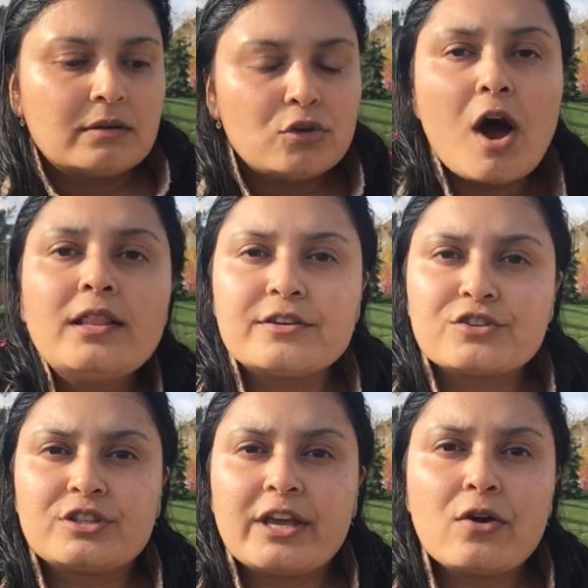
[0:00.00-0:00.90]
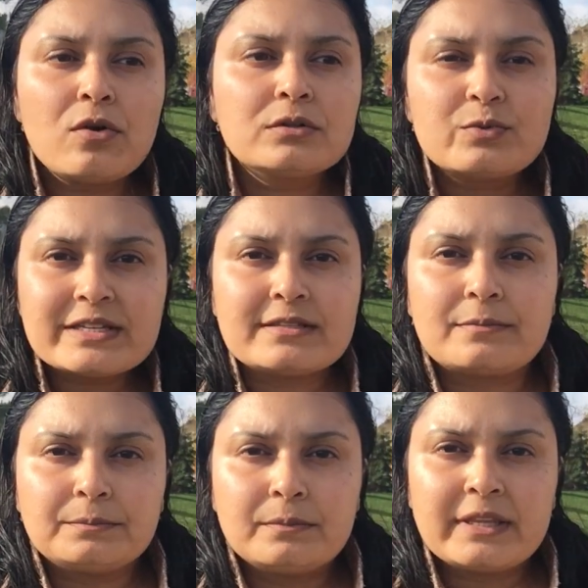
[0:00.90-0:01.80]
knowledge, they hold
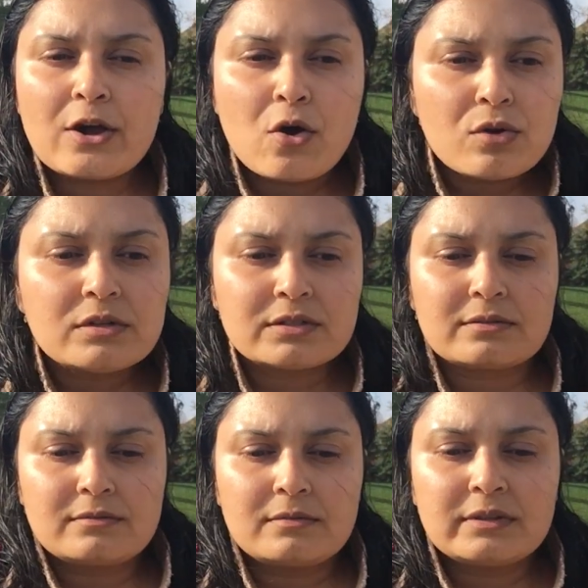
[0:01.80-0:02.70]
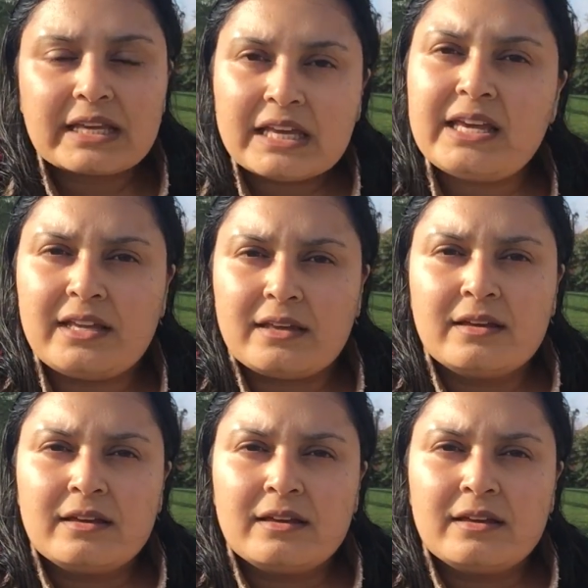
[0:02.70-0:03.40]
wisdom, they hold the key